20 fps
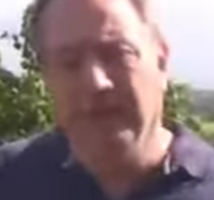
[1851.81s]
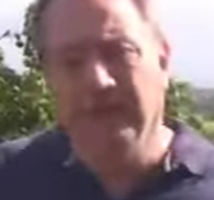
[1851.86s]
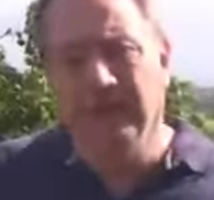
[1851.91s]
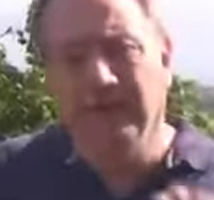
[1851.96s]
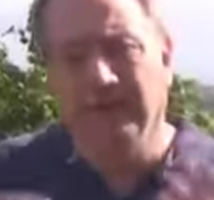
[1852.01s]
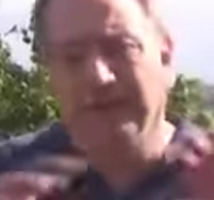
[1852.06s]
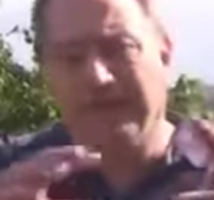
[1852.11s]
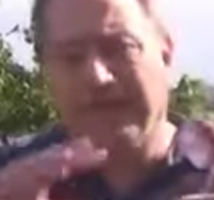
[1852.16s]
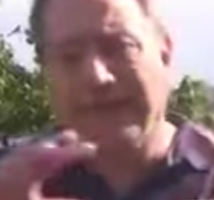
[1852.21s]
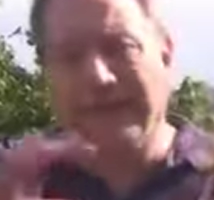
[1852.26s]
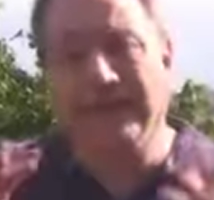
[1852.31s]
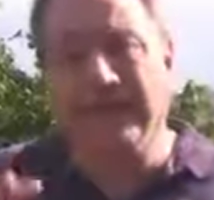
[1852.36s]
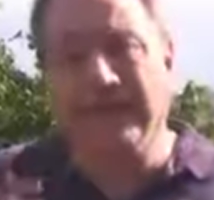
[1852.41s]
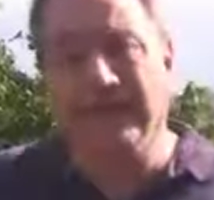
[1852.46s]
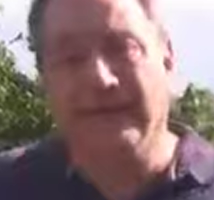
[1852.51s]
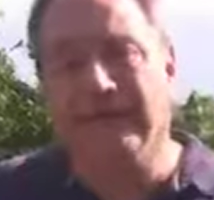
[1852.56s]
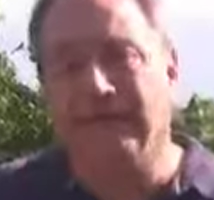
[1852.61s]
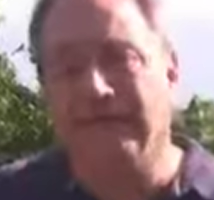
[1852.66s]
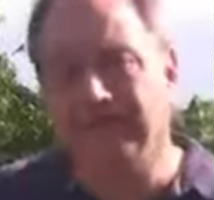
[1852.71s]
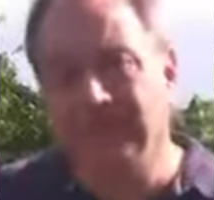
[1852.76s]
The
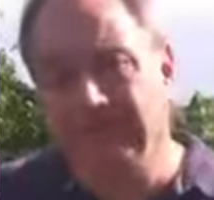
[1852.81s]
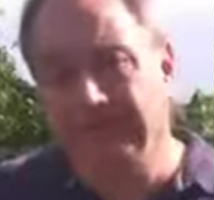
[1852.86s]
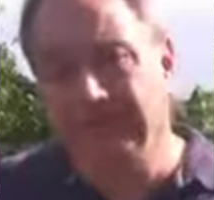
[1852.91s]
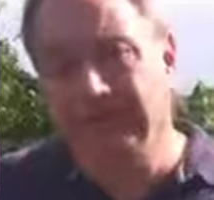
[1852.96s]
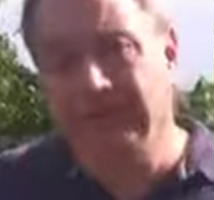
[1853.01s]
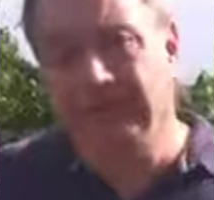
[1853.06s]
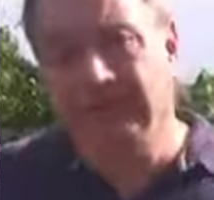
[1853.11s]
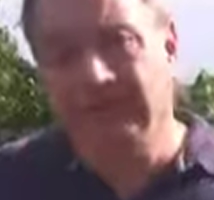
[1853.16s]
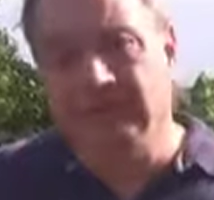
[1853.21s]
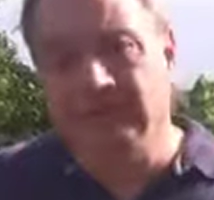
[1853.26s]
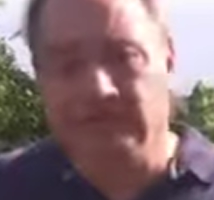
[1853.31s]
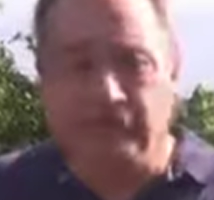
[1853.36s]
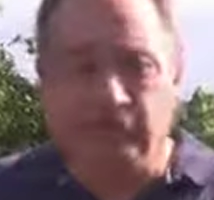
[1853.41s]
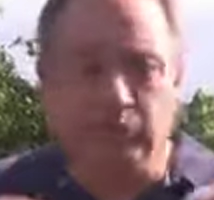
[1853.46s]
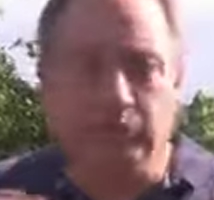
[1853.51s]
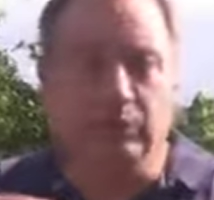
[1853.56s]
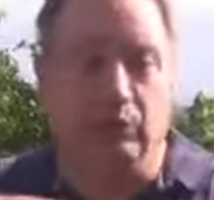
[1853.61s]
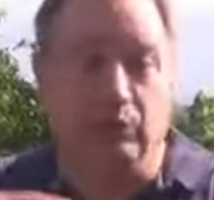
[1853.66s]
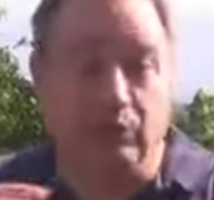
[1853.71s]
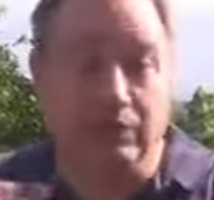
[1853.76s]
NF, or
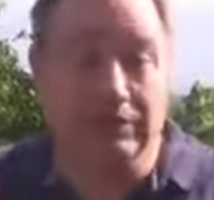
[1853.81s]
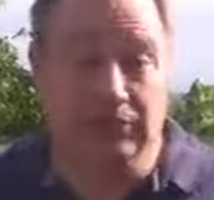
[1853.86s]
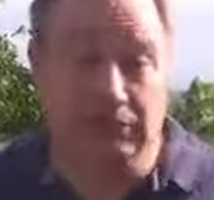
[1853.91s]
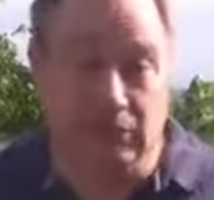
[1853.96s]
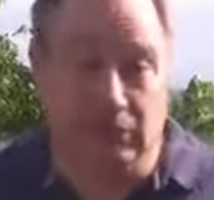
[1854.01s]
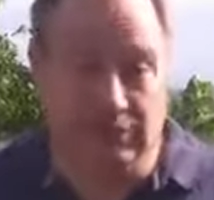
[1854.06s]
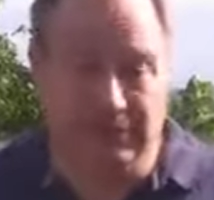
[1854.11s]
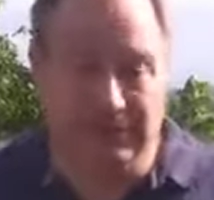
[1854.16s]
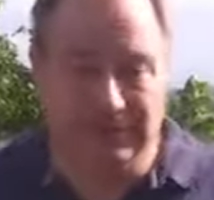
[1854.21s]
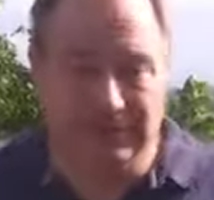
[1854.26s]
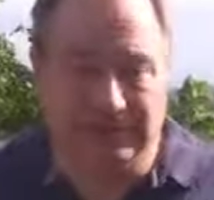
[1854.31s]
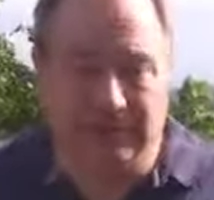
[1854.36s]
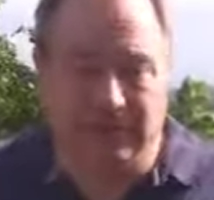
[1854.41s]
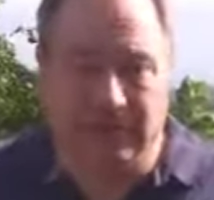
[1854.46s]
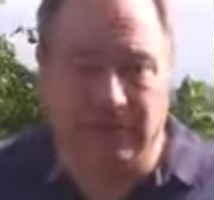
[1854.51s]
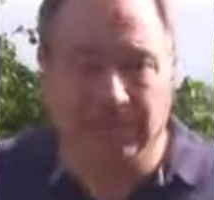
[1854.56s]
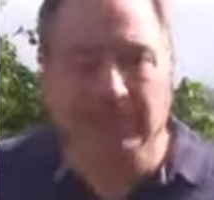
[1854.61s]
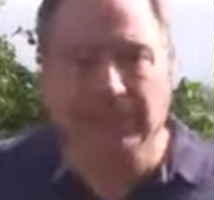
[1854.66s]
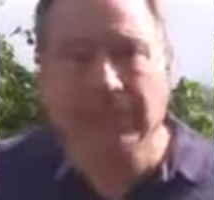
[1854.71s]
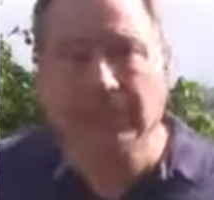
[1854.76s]
human resources
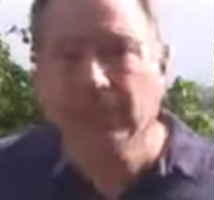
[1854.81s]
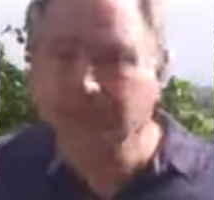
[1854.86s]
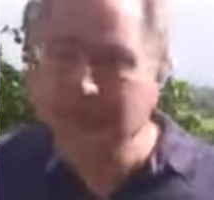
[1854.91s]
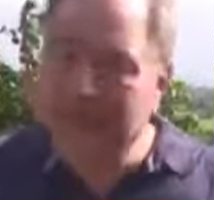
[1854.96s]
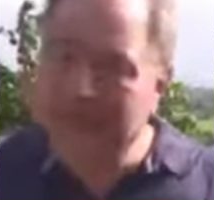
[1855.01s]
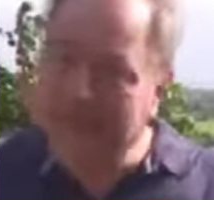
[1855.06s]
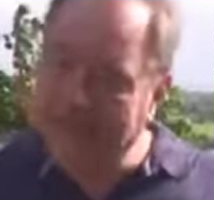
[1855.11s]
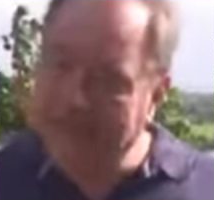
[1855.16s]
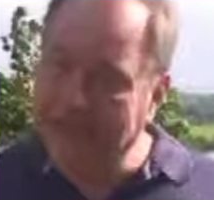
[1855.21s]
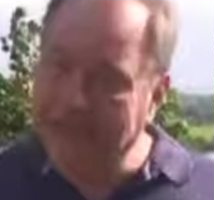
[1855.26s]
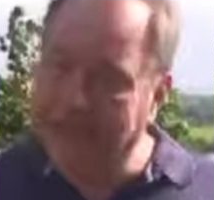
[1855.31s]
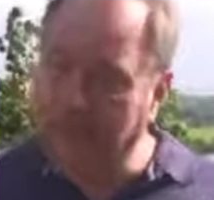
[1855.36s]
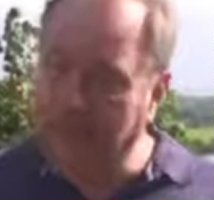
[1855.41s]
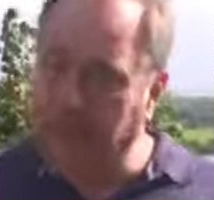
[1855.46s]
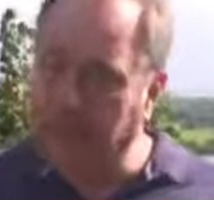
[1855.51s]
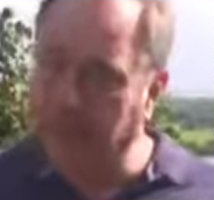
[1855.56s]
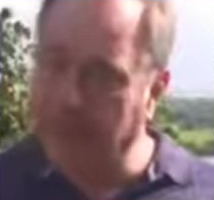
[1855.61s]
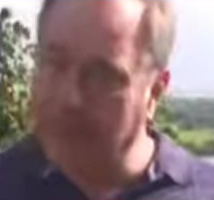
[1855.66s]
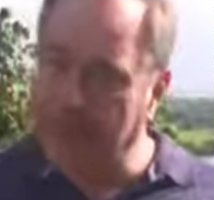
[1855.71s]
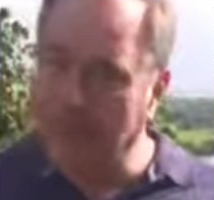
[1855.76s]
type, we see in
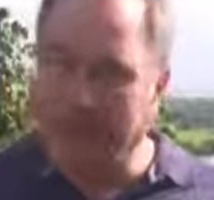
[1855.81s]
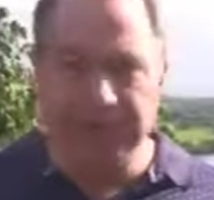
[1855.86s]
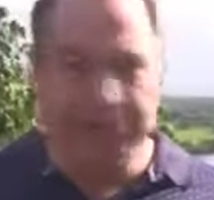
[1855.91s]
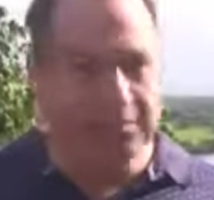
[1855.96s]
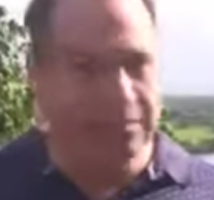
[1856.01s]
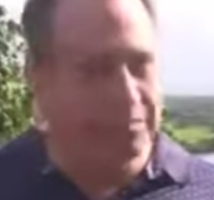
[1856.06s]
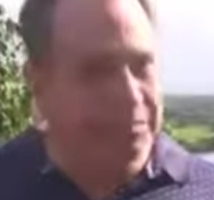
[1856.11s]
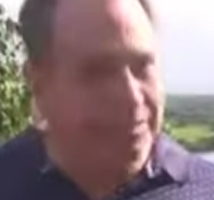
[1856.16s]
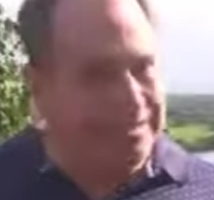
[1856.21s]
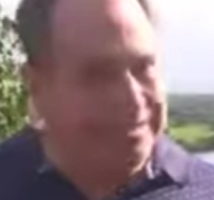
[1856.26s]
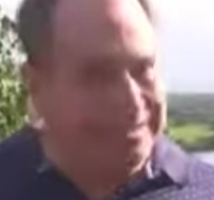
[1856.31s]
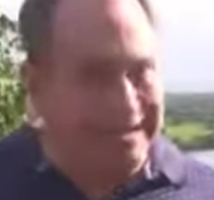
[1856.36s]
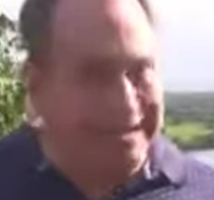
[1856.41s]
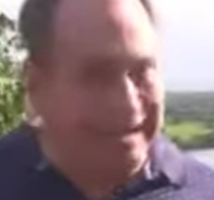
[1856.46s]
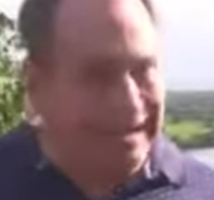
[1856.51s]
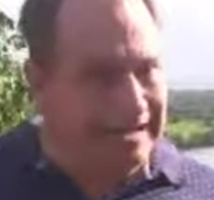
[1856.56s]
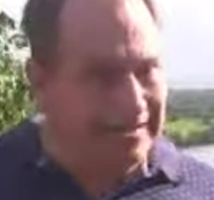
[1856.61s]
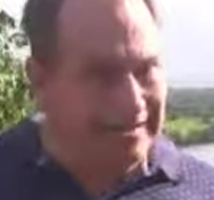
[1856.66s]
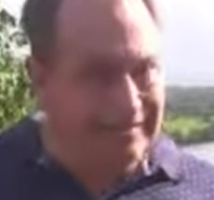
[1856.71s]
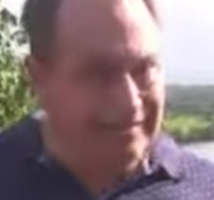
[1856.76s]
upper management, but
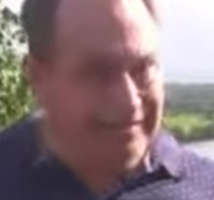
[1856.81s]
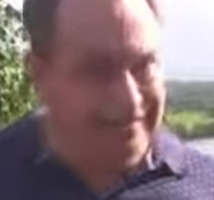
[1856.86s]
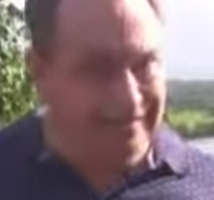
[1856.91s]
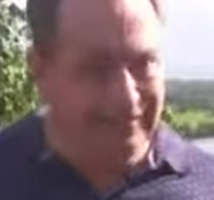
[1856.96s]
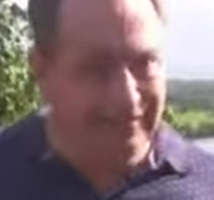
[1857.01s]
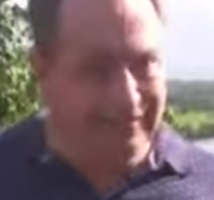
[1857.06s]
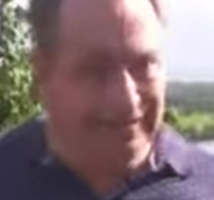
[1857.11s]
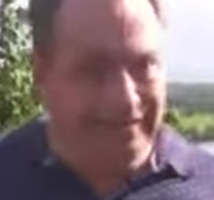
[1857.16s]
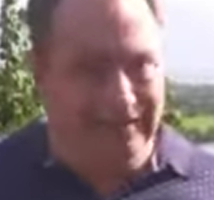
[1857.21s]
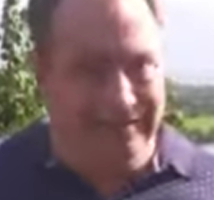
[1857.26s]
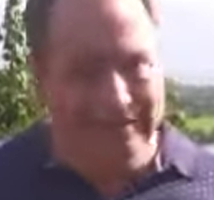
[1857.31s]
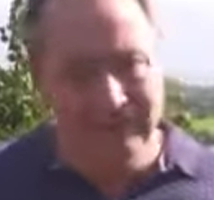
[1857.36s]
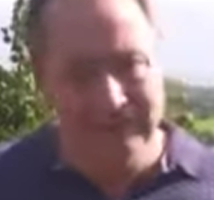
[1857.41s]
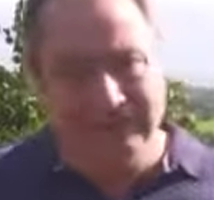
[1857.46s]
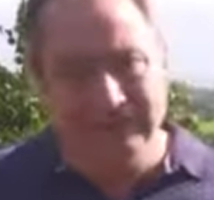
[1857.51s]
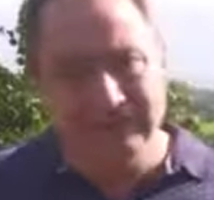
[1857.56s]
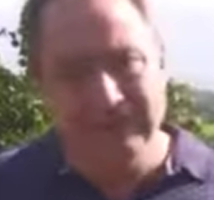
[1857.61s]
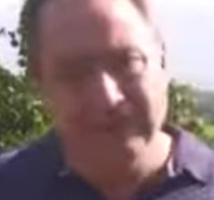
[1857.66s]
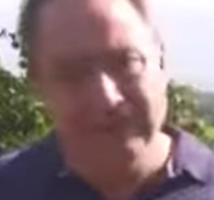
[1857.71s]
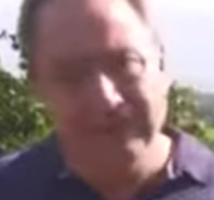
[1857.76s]
not
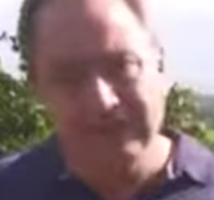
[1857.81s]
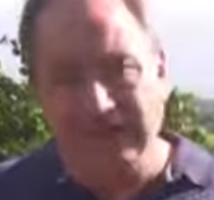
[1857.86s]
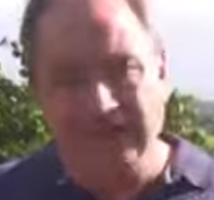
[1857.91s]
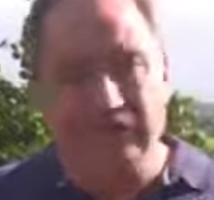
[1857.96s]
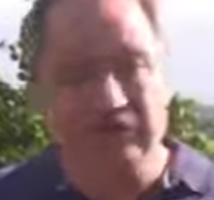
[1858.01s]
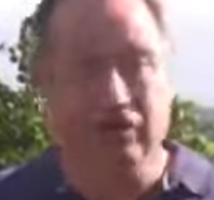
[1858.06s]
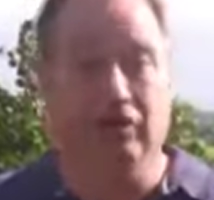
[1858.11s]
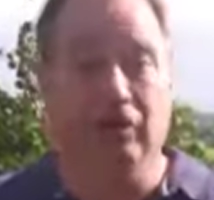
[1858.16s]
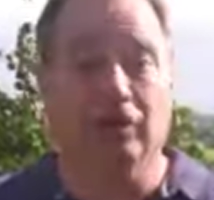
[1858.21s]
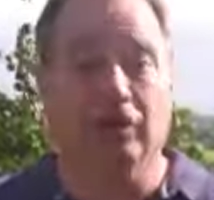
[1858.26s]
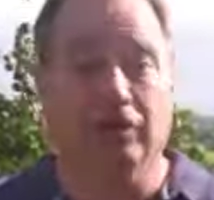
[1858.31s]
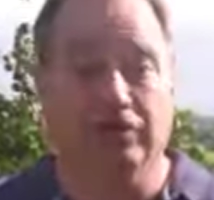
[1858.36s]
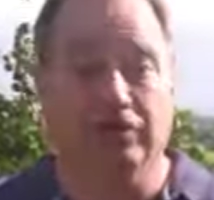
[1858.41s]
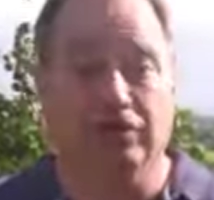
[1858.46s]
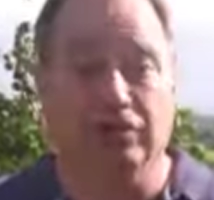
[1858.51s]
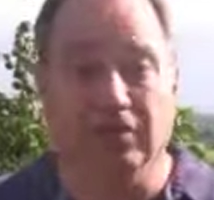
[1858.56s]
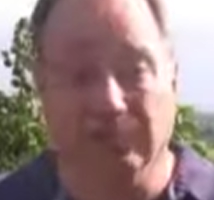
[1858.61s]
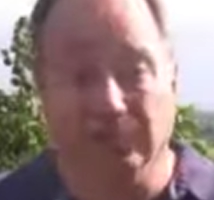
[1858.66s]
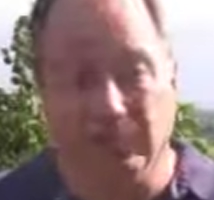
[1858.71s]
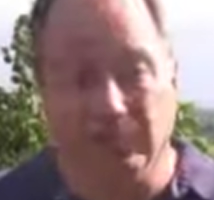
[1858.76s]
in large
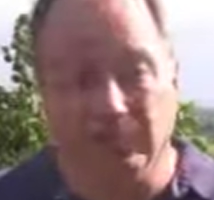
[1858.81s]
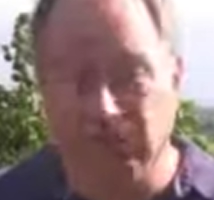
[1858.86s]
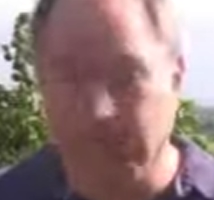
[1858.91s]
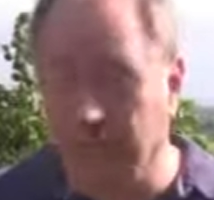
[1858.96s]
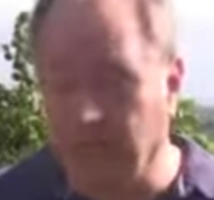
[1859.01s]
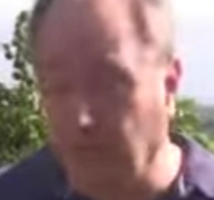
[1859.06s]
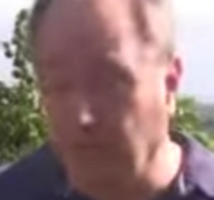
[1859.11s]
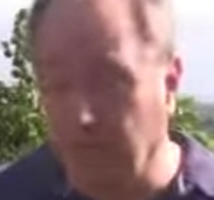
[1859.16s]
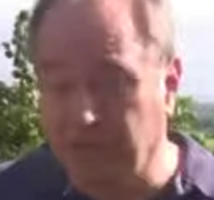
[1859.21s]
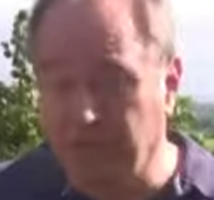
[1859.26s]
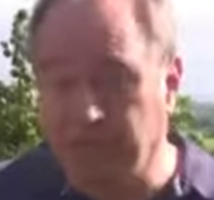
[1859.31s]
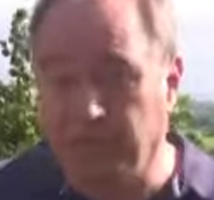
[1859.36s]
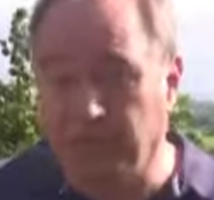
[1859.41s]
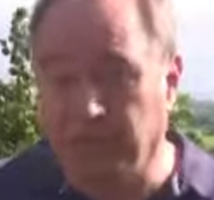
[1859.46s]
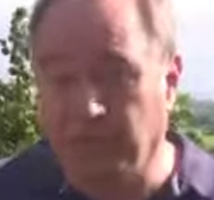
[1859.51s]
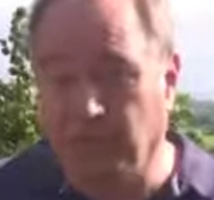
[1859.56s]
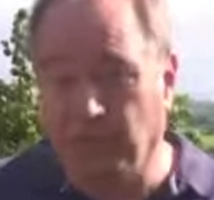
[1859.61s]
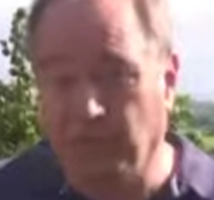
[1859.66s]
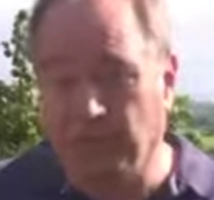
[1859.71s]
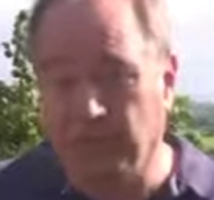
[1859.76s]
numbers or large
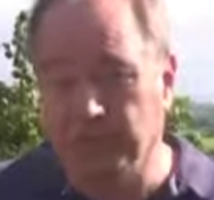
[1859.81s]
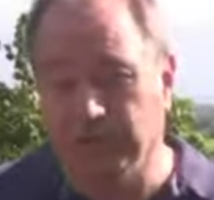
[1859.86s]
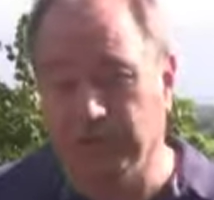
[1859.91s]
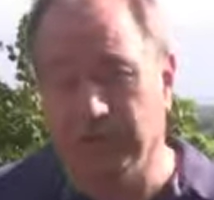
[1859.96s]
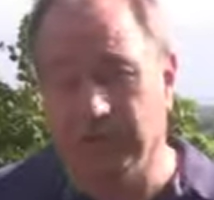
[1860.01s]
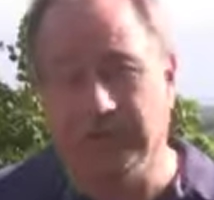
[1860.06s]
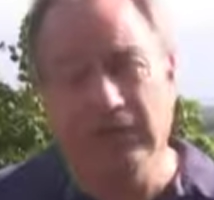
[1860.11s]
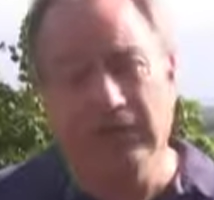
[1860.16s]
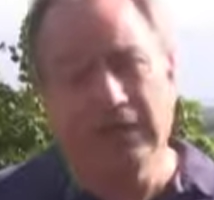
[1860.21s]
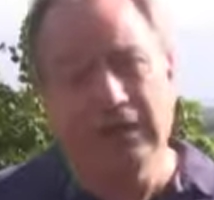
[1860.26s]
proportions.